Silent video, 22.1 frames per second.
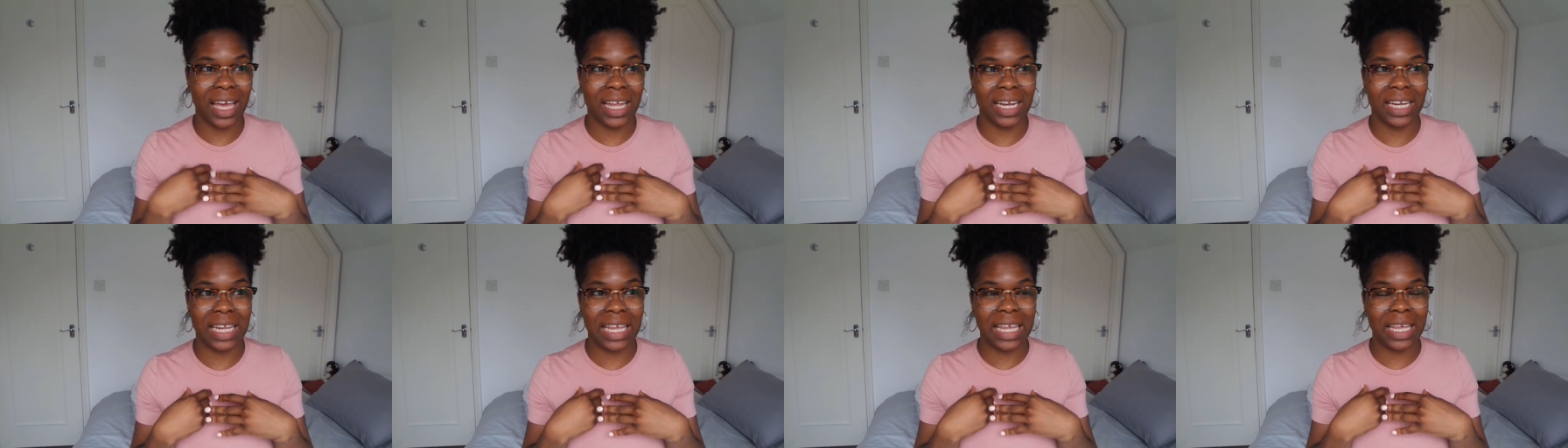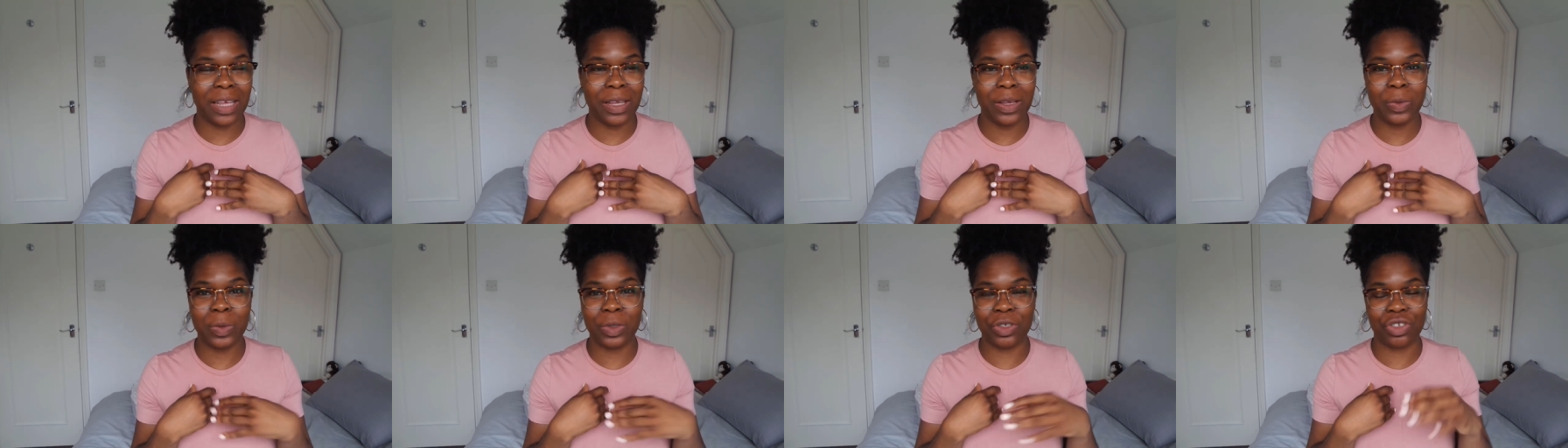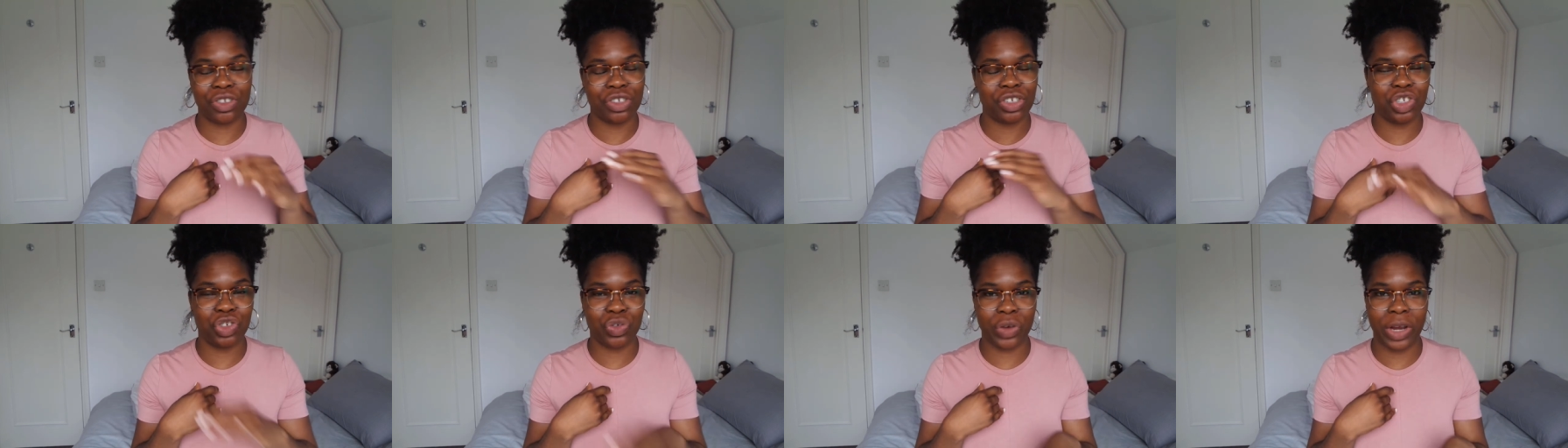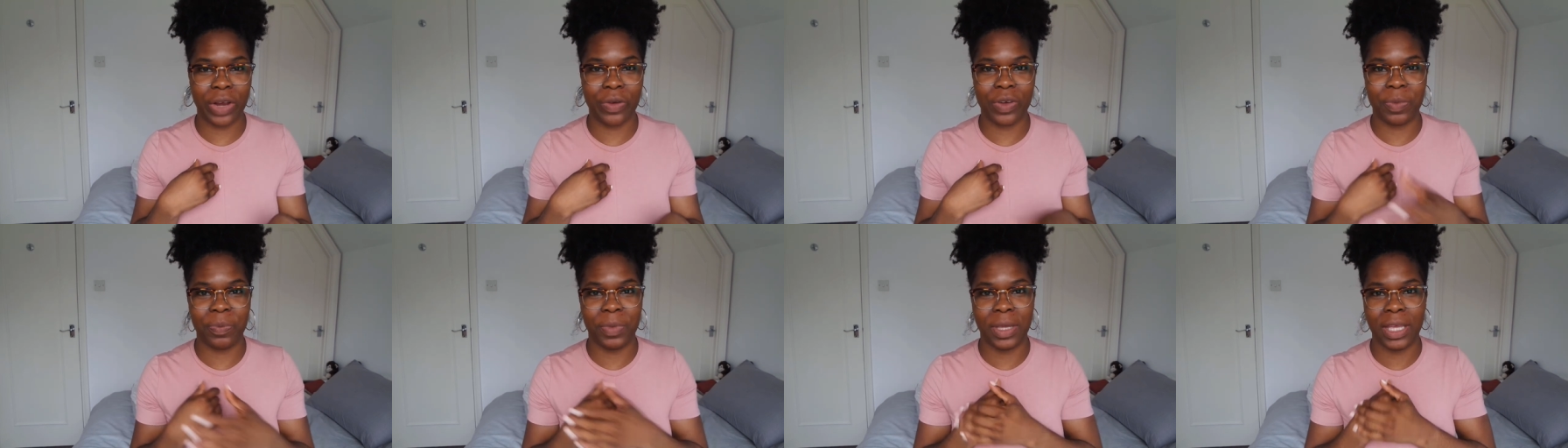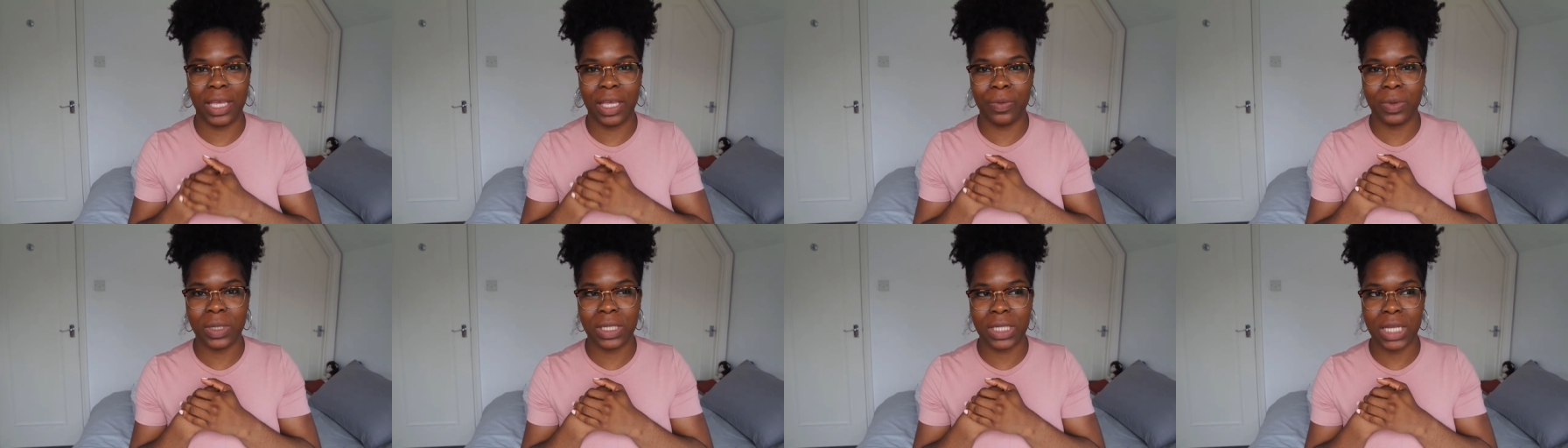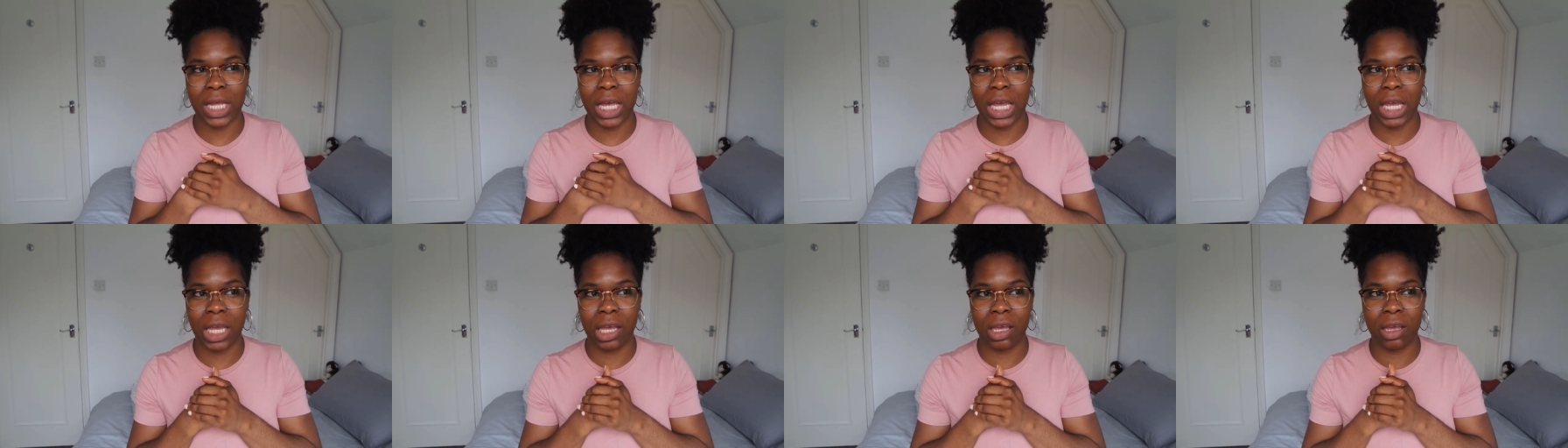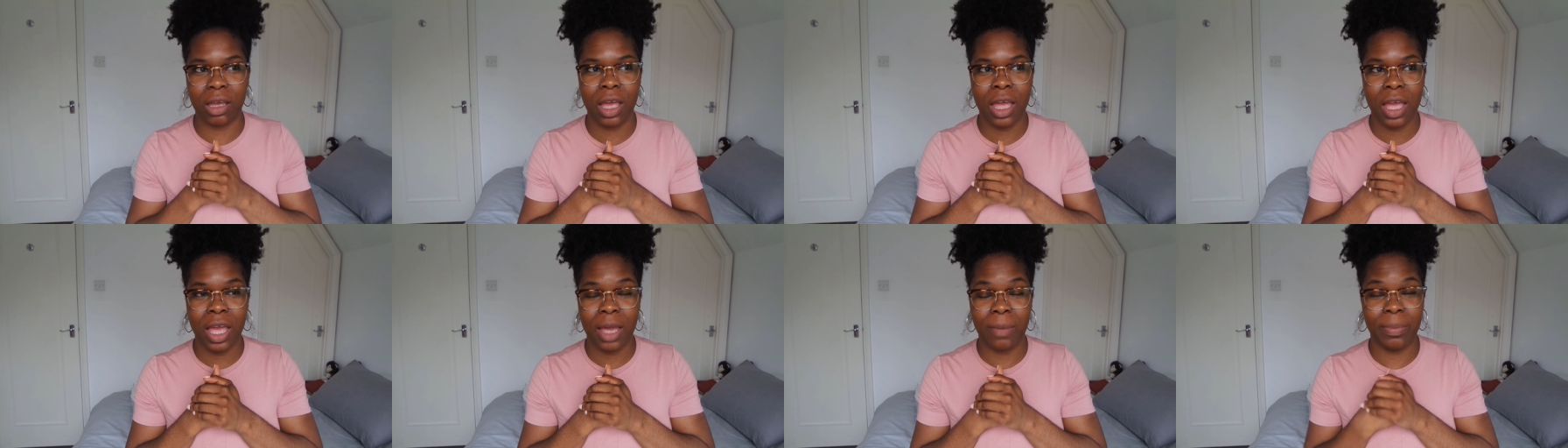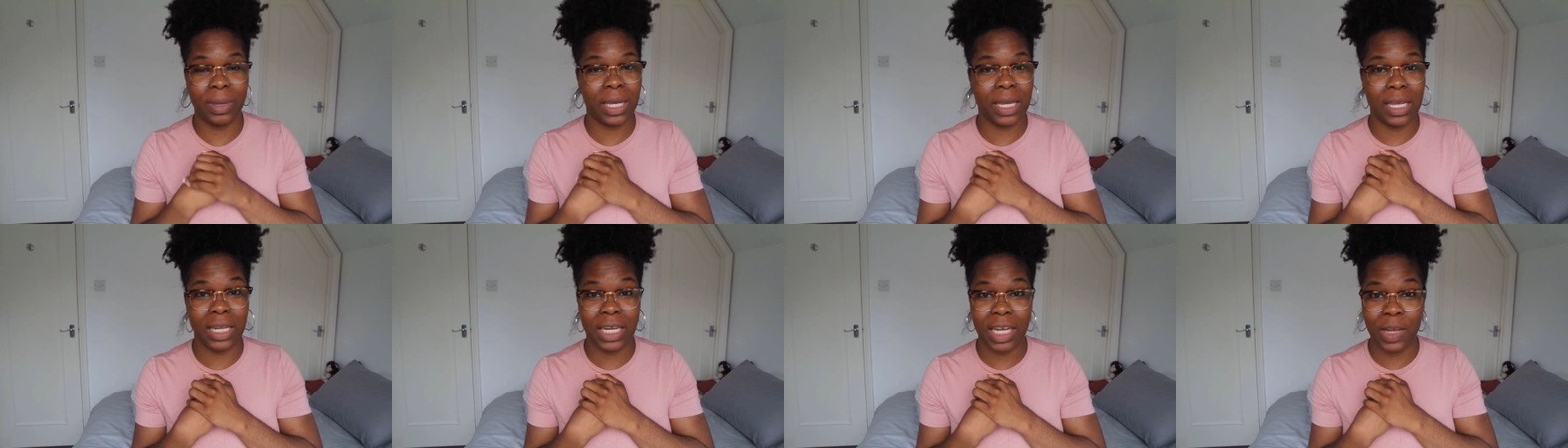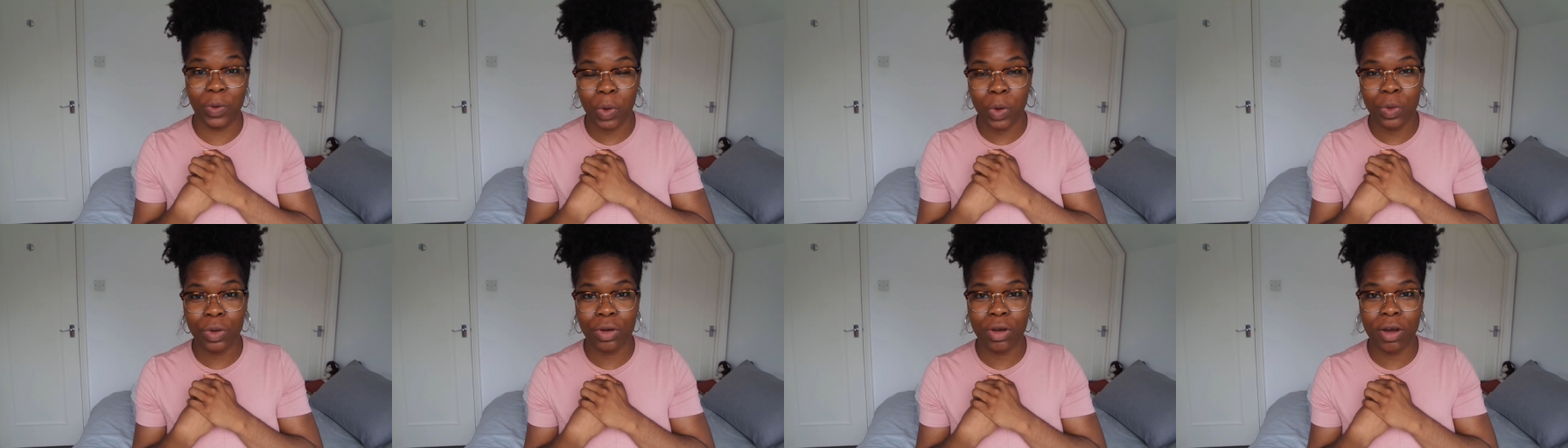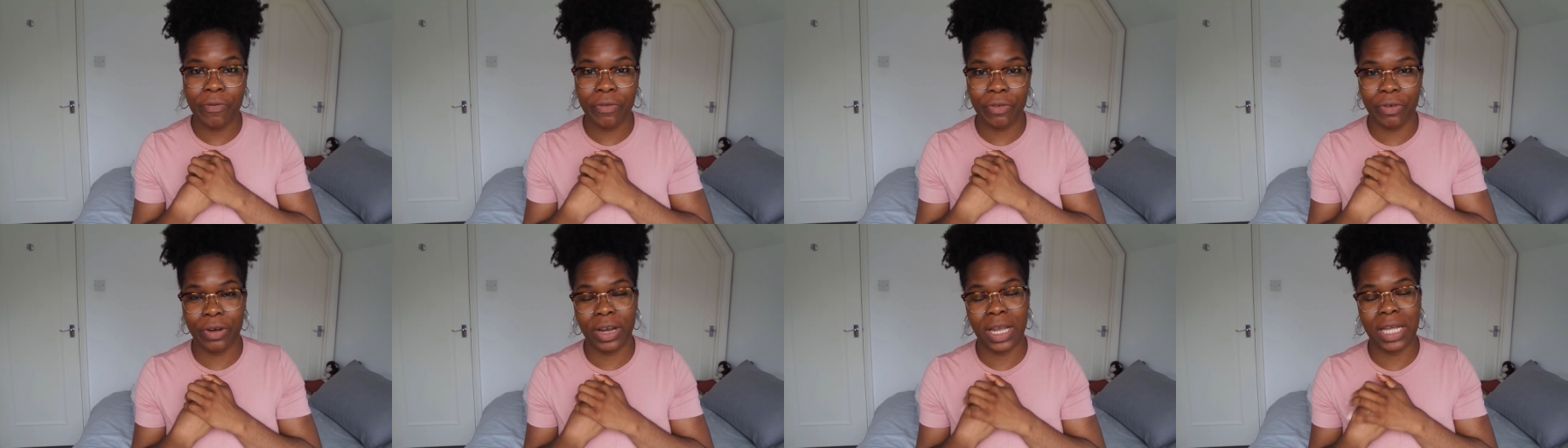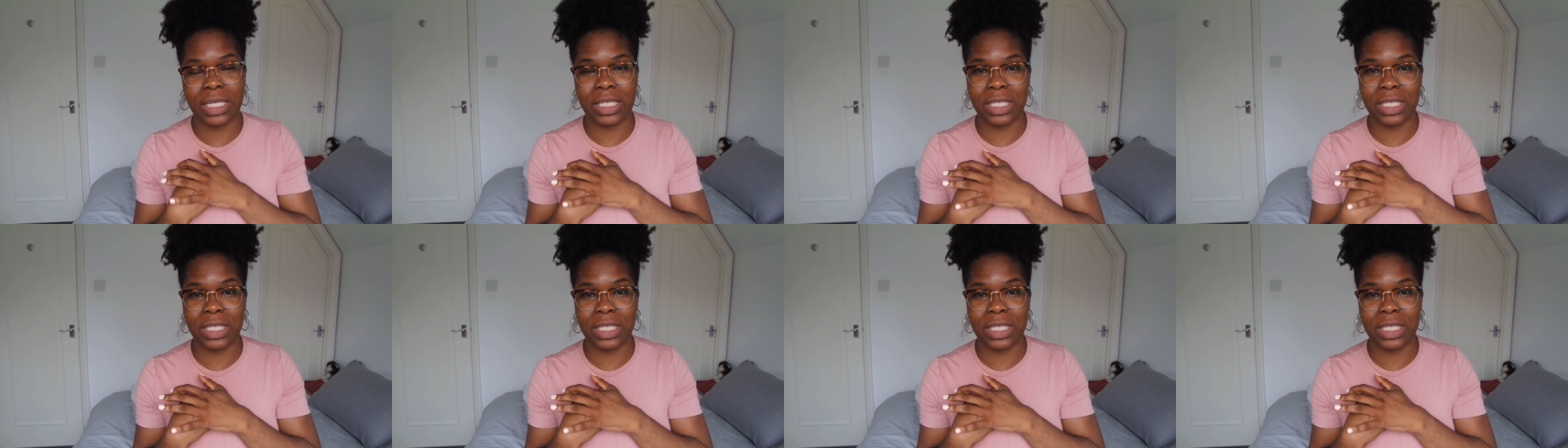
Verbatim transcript: And he was just straight with me. He was like, "Bikini won't cover it.